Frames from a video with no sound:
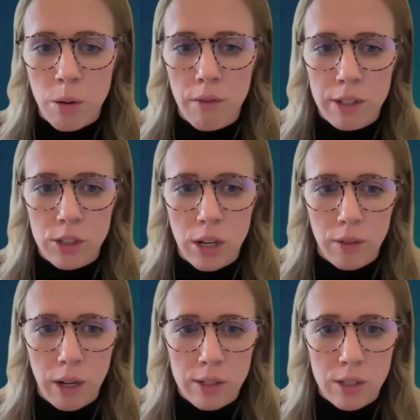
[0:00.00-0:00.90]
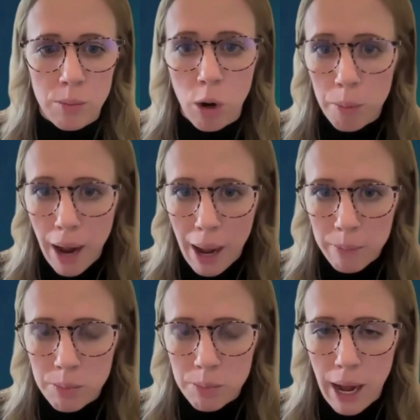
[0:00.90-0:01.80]
provision of custom
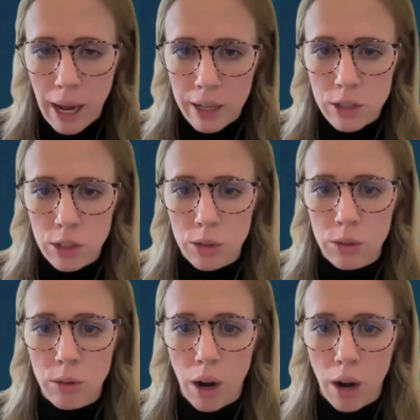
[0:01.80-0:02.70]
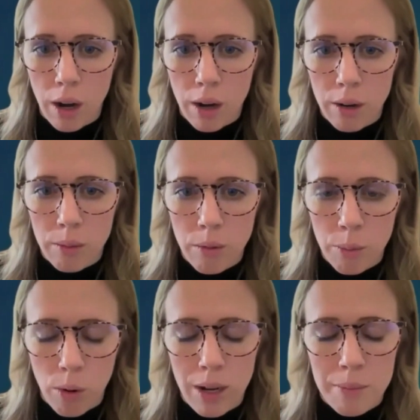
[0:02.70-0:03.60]
roadmaps back to our
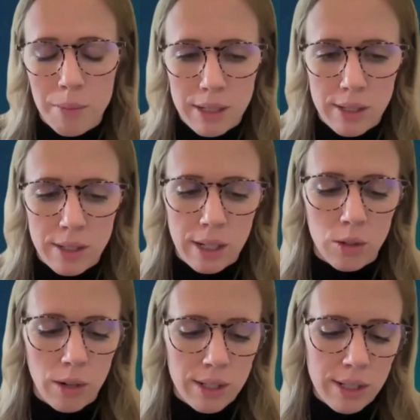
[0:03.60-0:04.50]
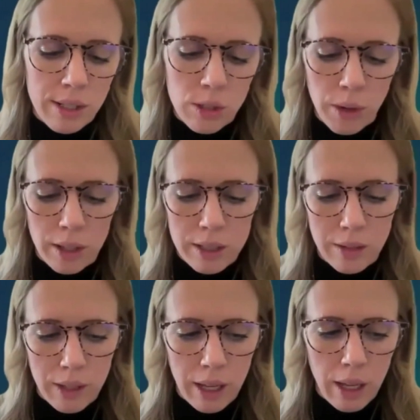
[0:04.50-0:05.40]
reporting business signatories. And this is
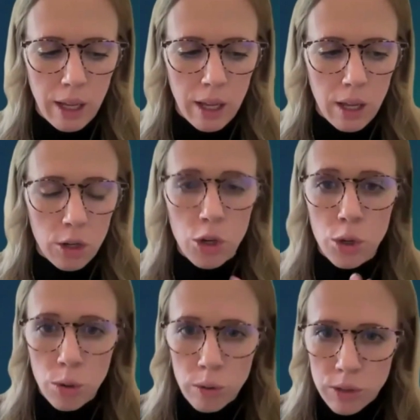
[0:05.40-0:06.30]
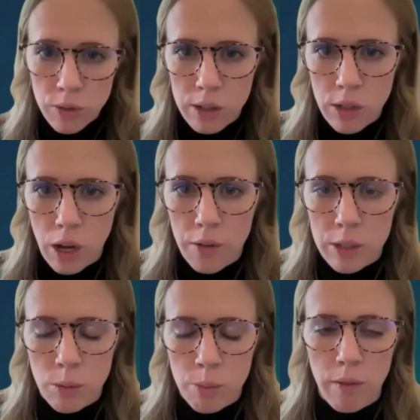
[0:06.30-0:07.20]
relatively new as far as the
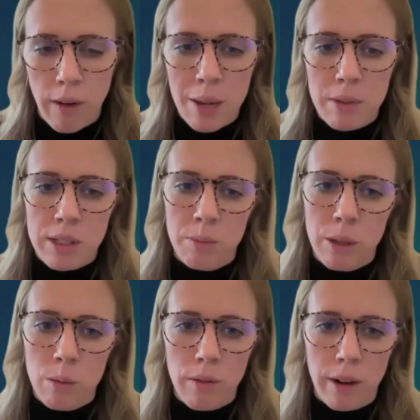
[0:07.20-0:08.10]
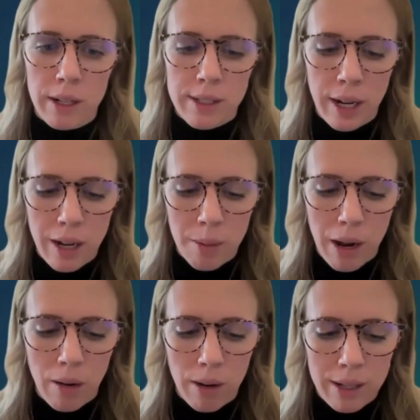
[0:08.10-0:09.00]
offerings we're providing, but something we're very excited
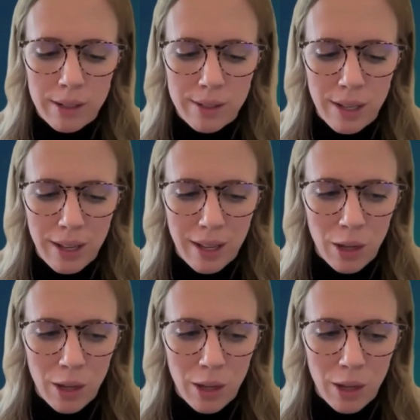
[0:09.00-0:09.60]
about is,